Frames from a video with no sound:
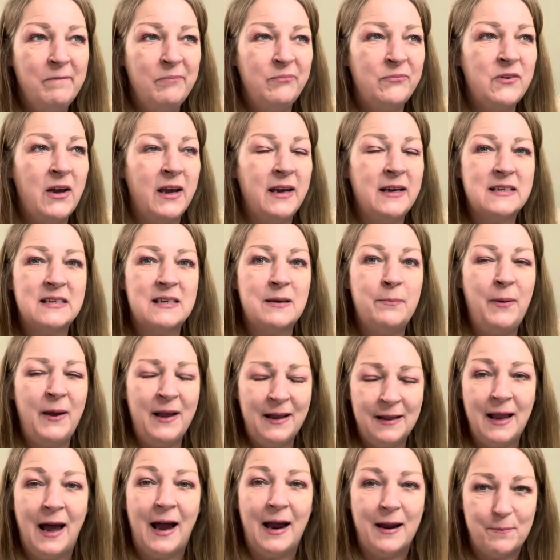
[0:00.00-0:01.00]
It's a
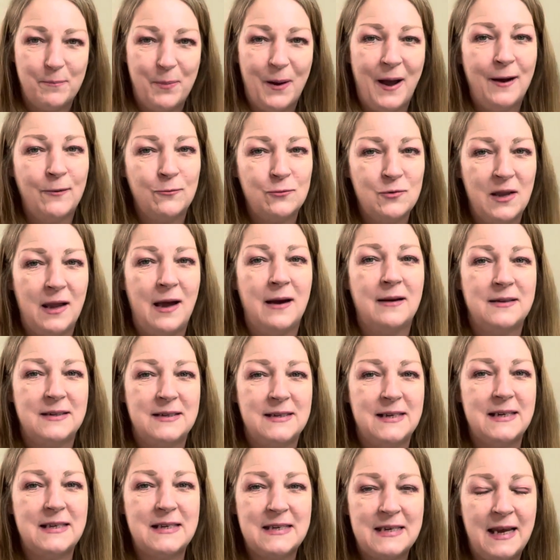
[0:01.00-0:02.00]
bit like
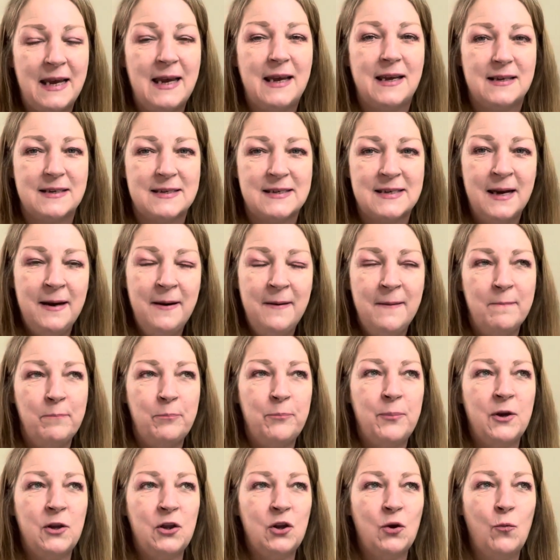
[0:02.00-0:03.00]
Poundland, it is.
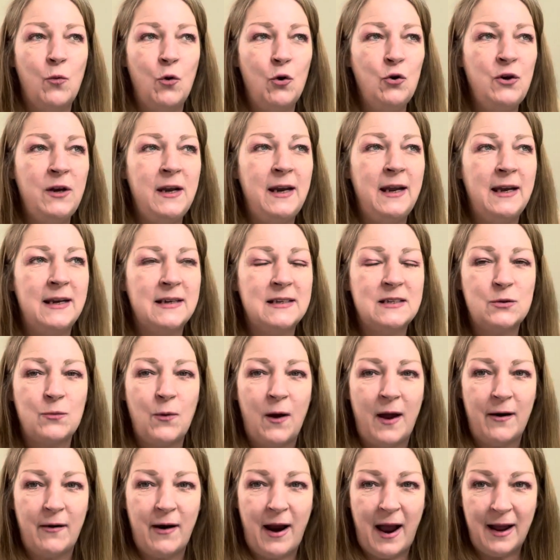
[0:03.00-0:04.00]
But the one near to
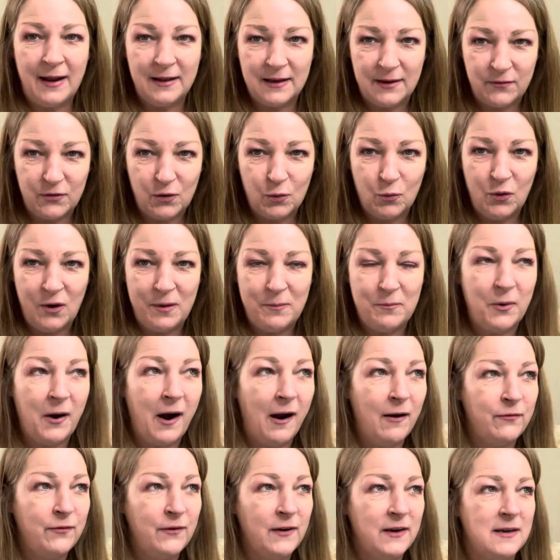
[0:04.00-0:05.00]
where I live, the one in
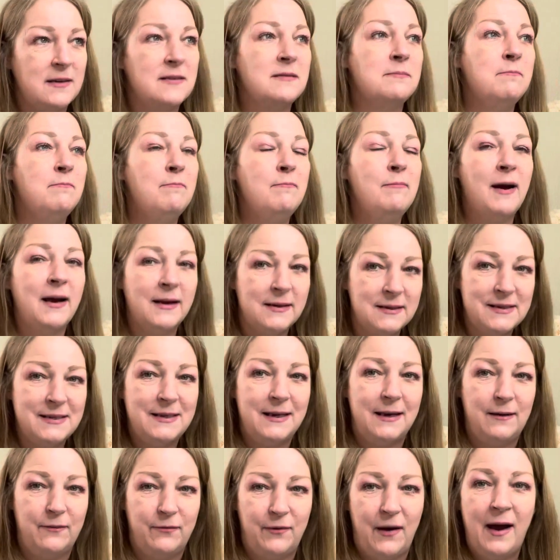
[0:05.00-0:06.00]
Bradford, is
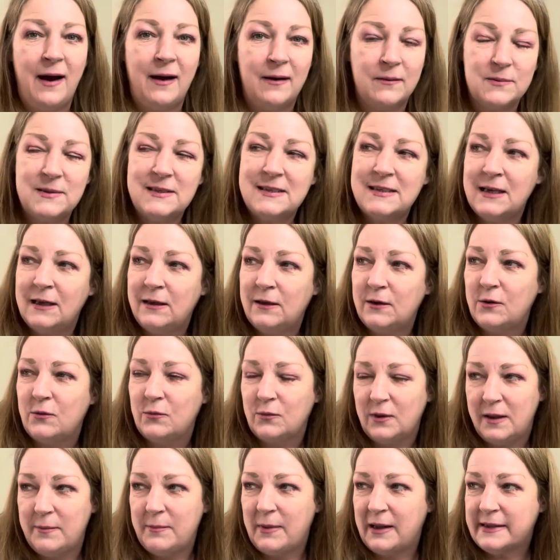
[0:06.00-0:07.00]
massive,
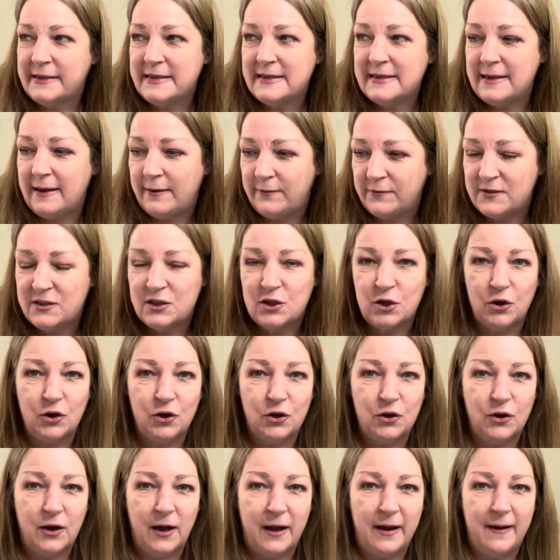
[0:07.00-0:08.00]
absolutely massive.
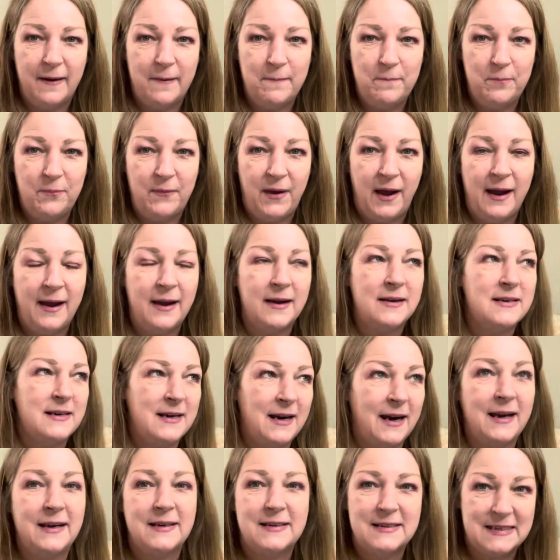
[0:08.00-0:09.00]
So I had a
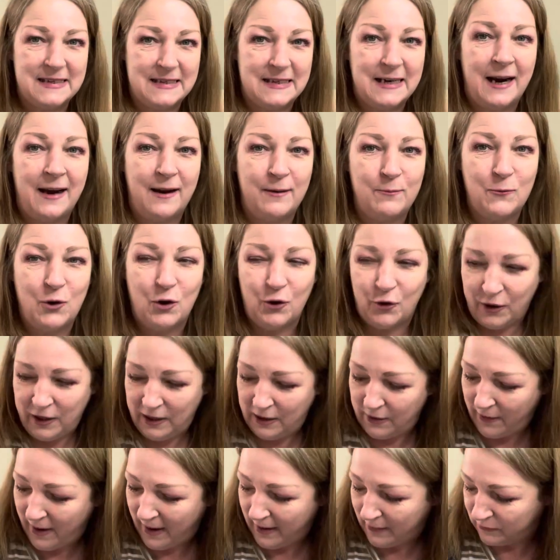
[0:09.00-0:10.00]
nice time
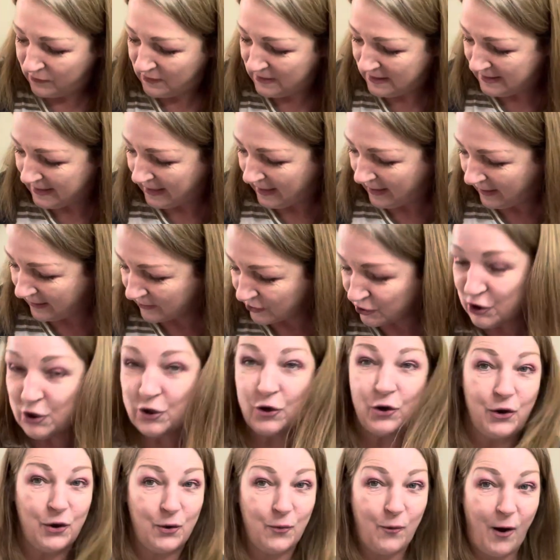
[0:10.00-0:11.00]
going around it. I'll
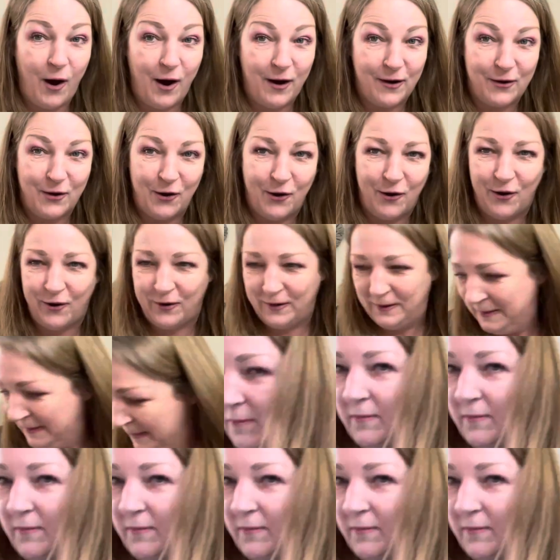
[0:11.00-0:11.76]
show you what I got.